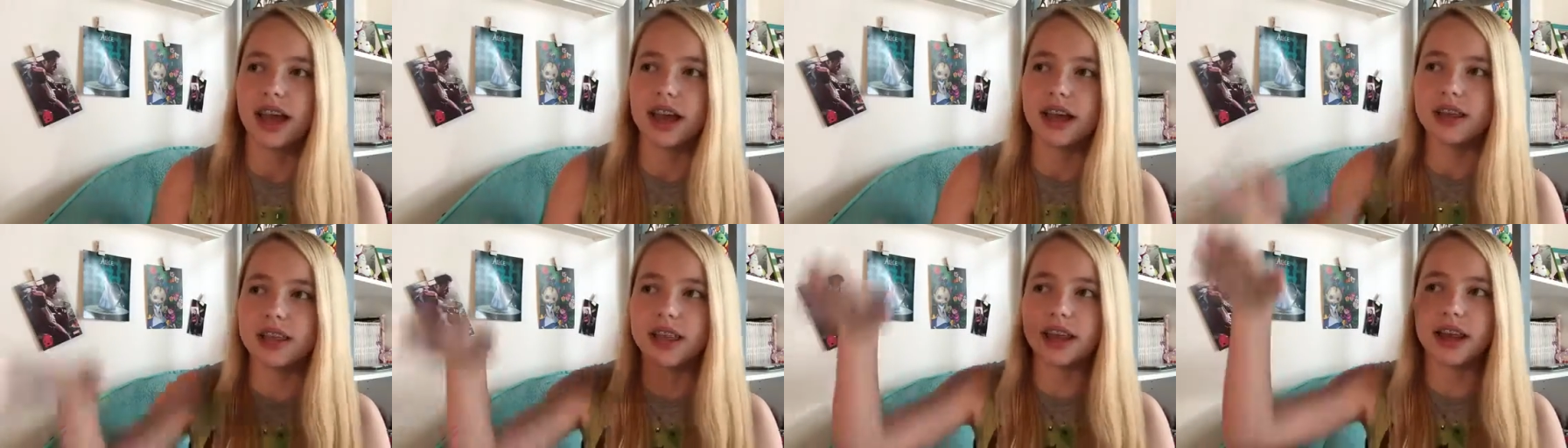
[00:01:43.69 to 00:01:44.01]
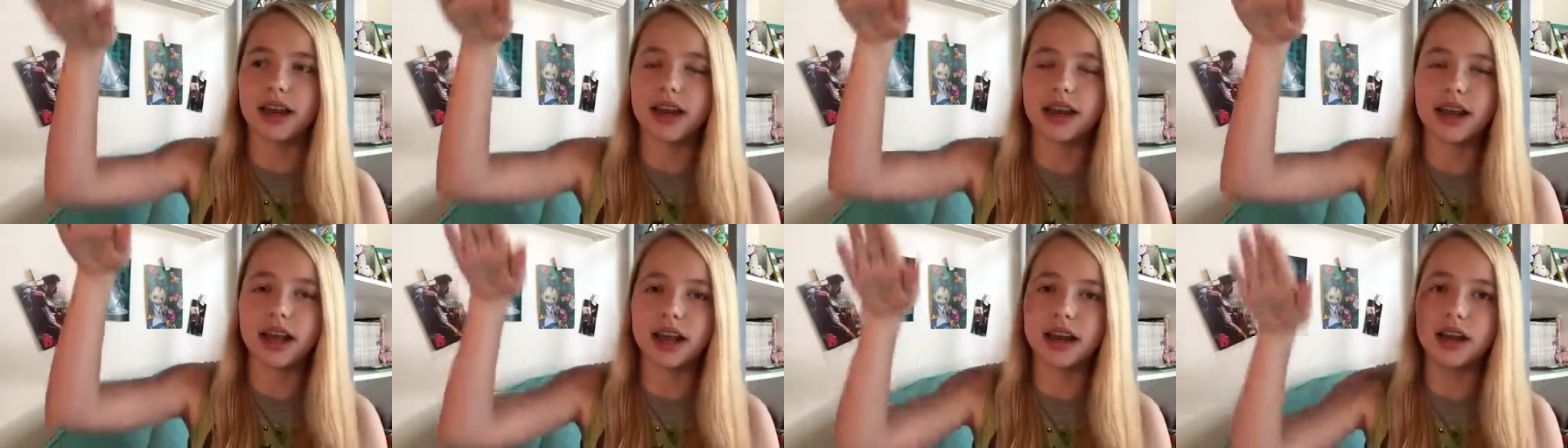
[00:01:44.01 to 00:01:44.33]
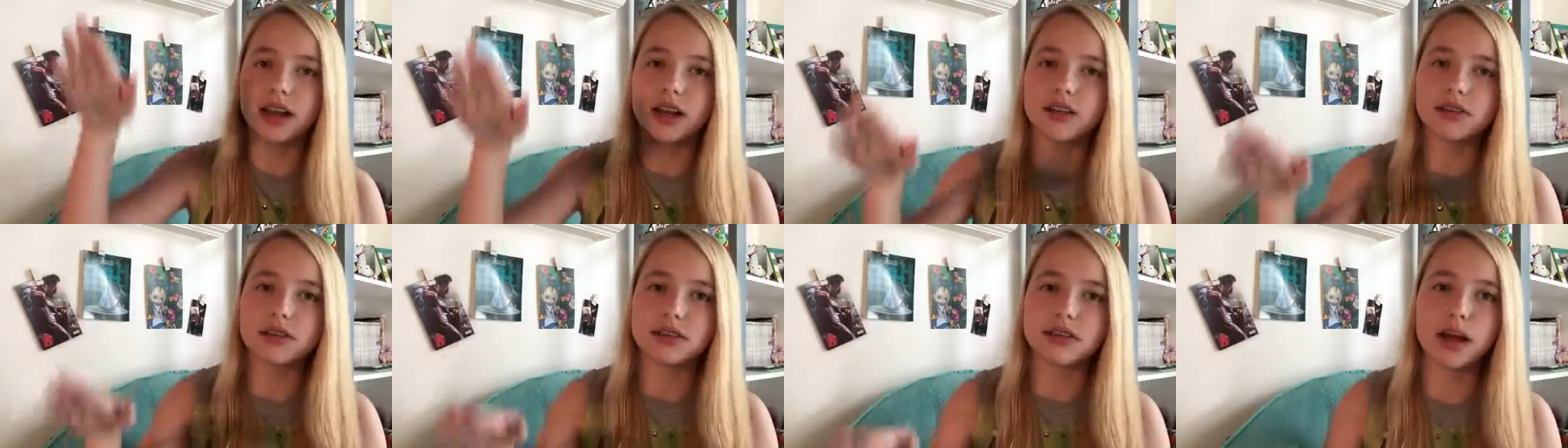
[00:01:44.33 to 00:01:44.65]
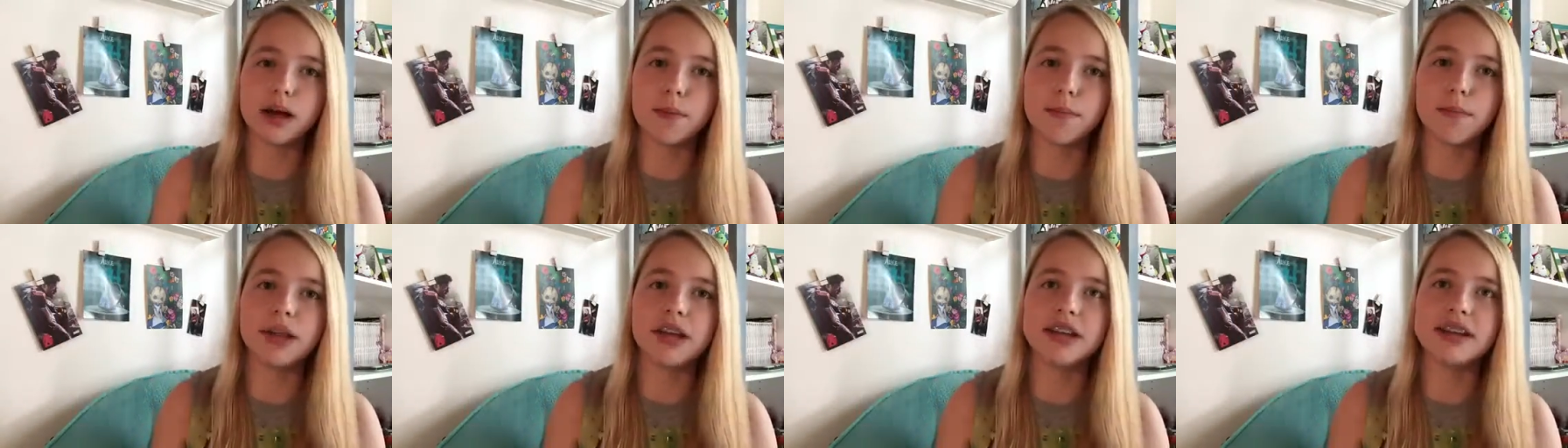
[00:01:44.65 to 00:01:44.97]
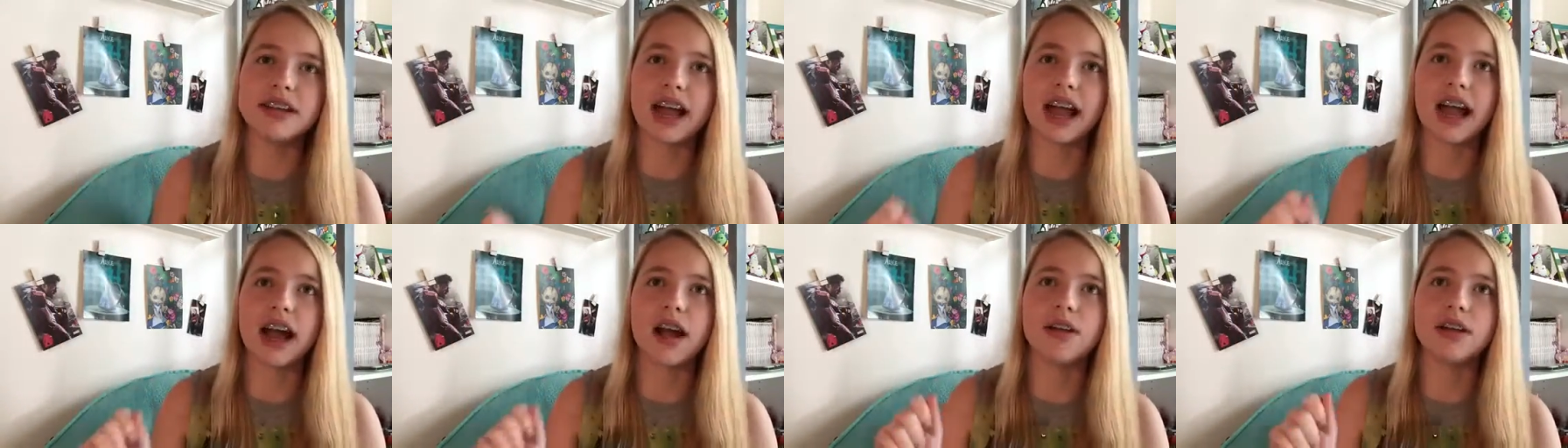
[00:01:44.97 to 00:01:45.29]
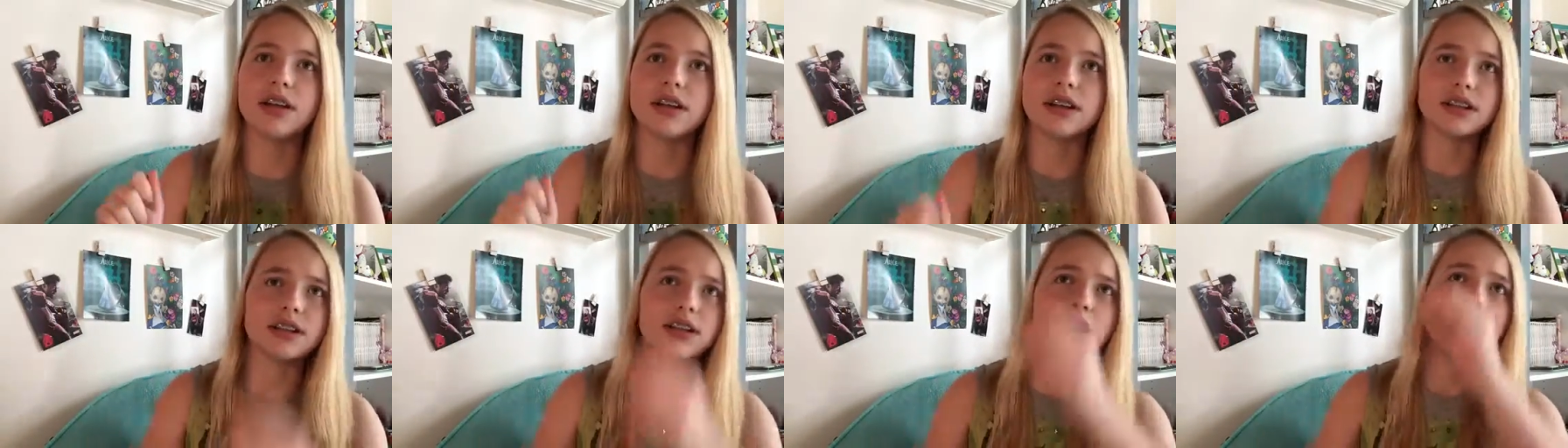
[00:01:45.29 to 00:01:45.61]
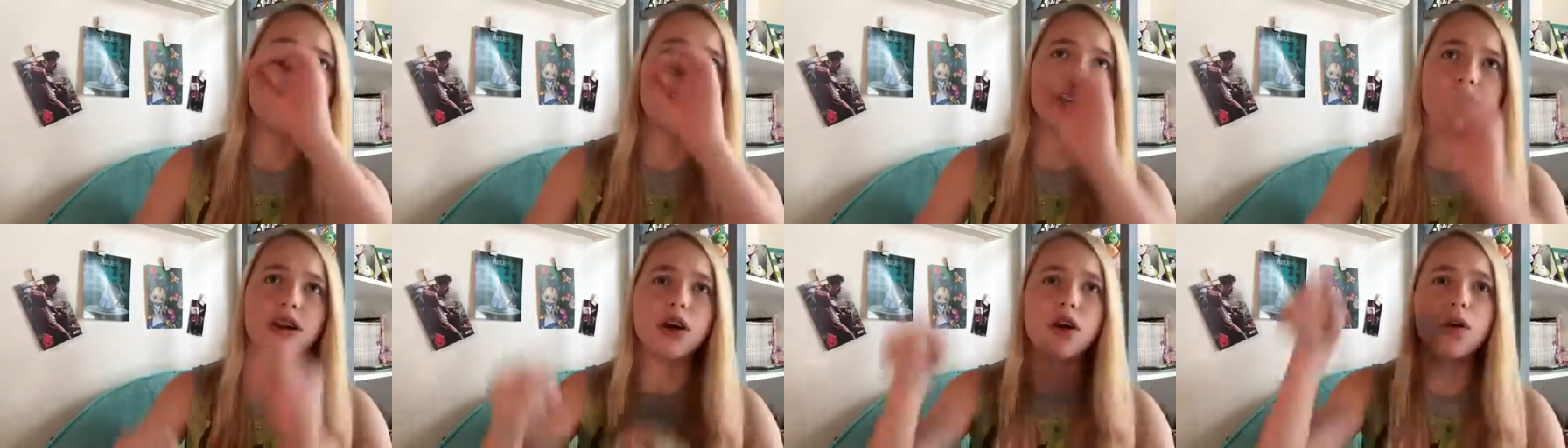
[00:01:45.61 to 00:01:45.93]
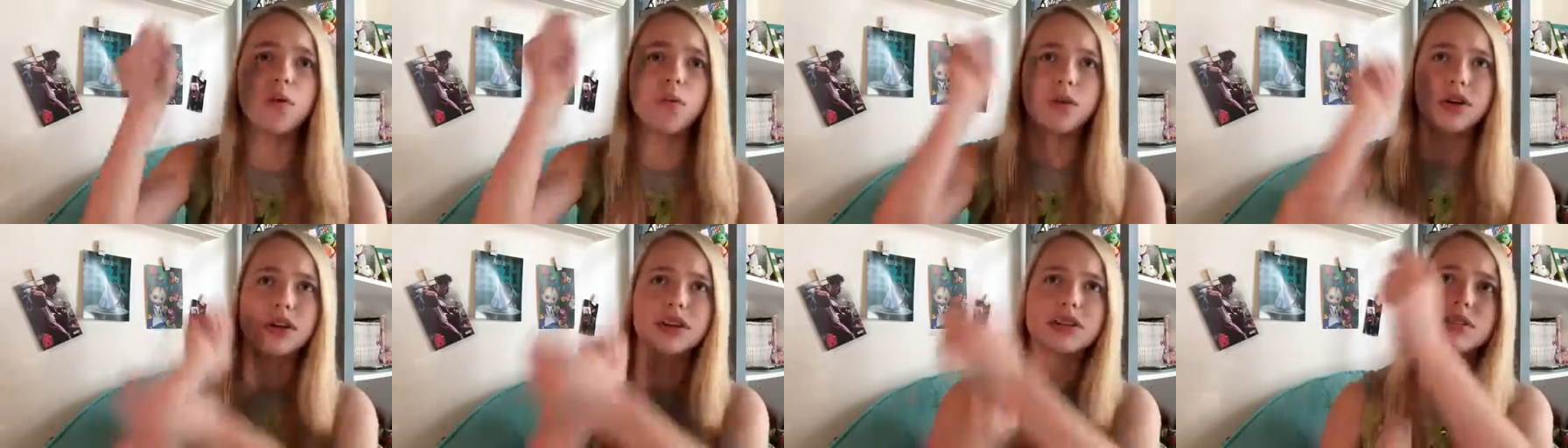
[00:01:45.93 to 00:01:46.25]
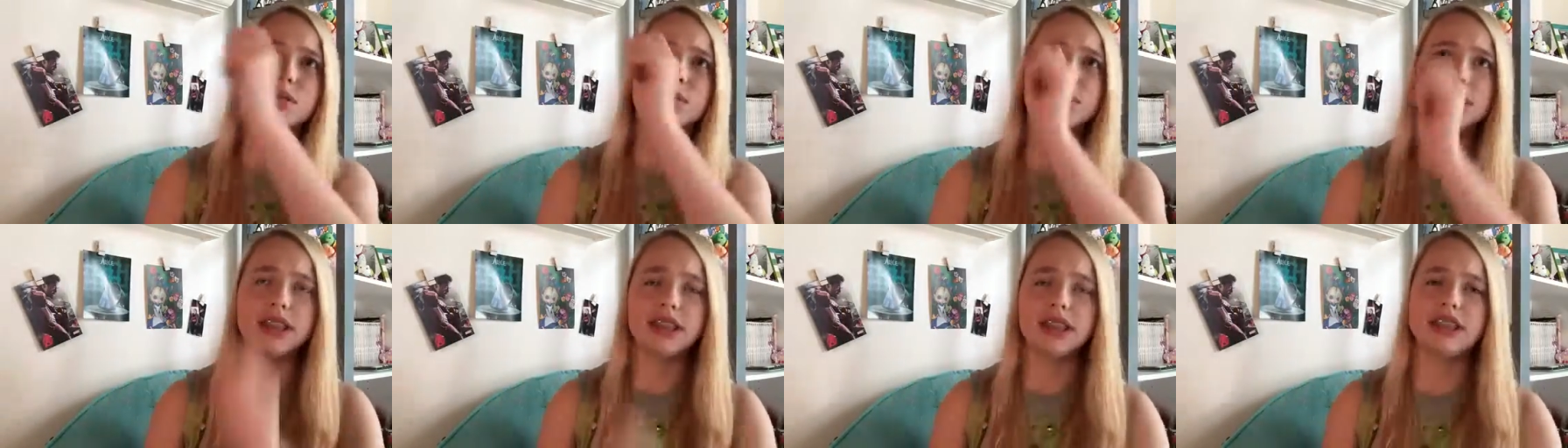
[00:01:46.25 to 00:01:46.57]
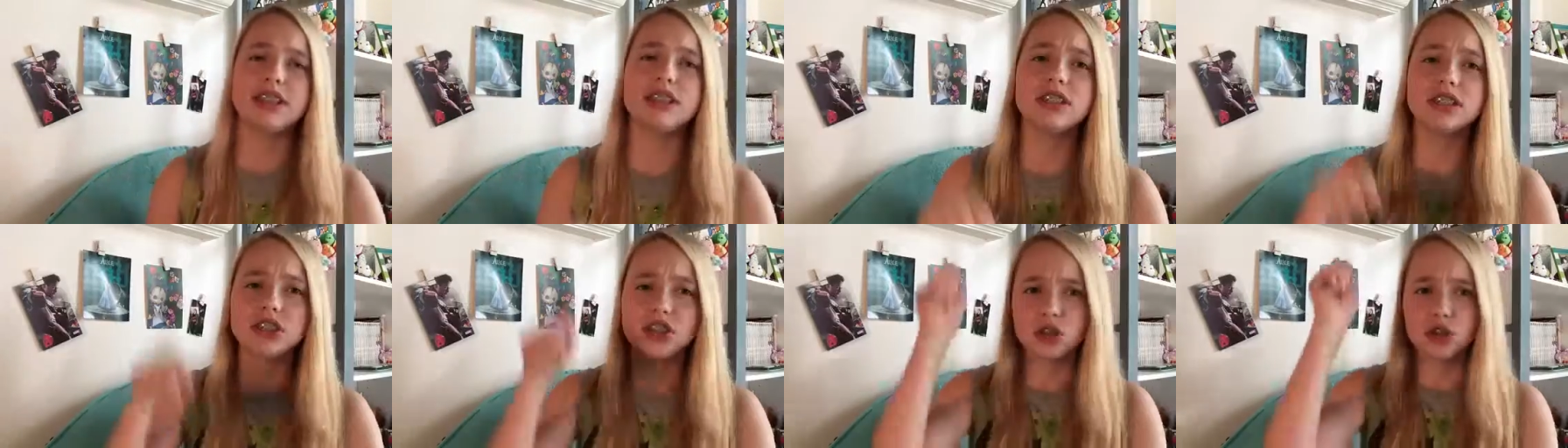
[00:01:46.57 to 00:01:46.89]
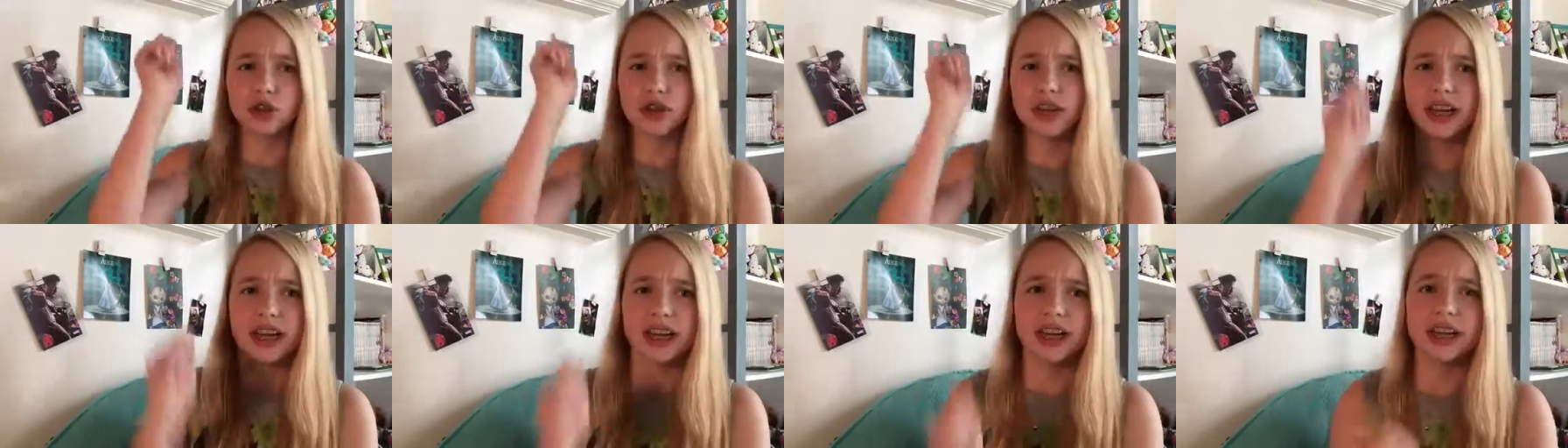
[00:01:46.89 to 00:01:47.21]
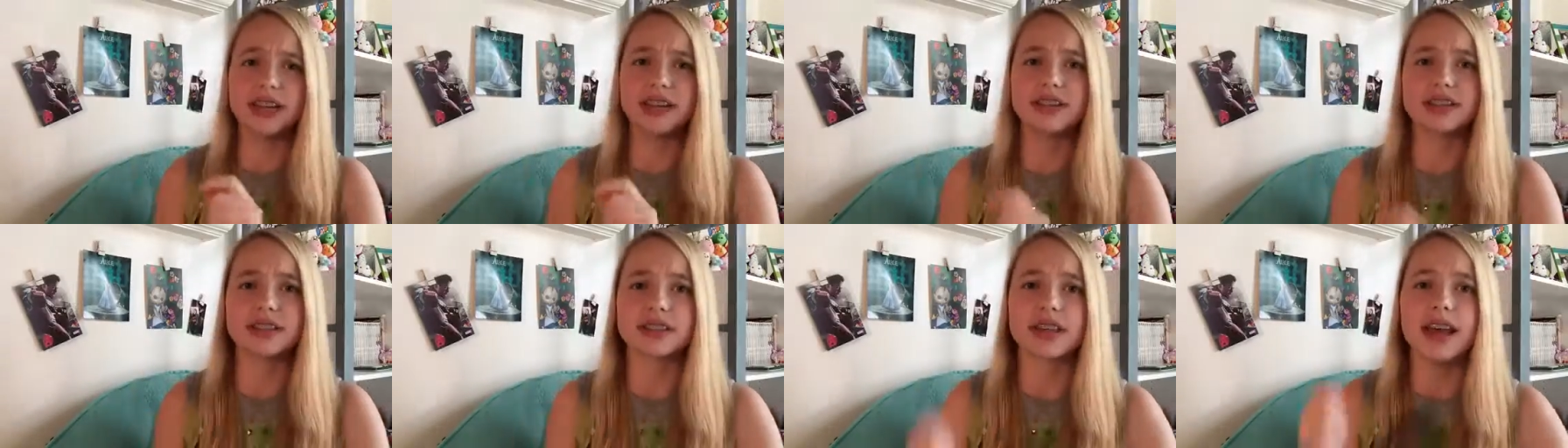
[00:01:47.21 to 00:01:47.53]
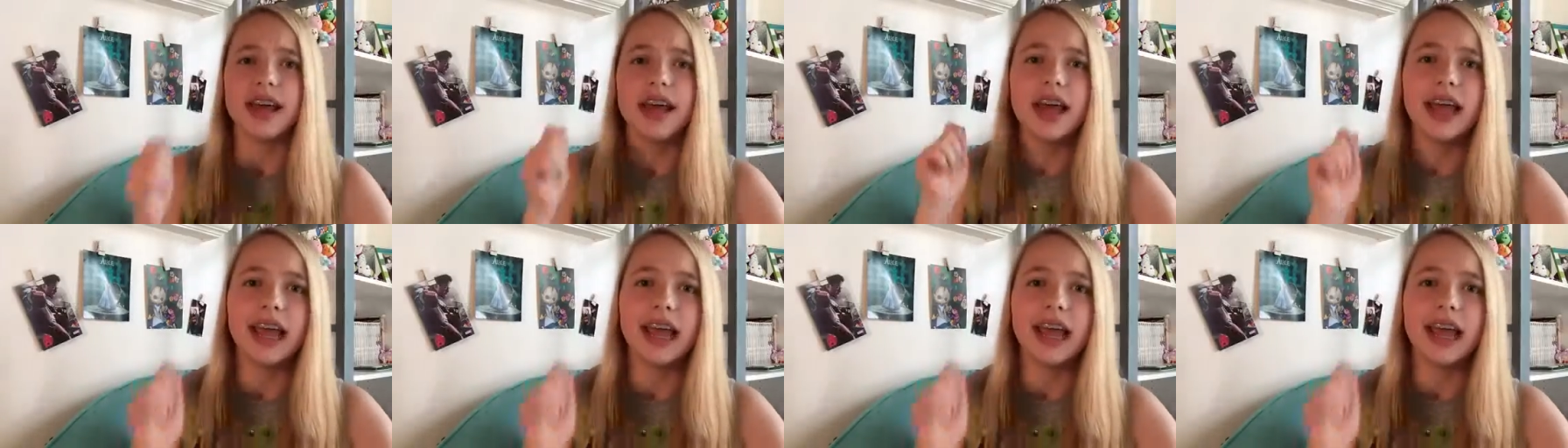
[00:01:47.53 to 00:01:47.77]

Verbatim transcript: and then it kind of goes up and down, and it all works with these strings.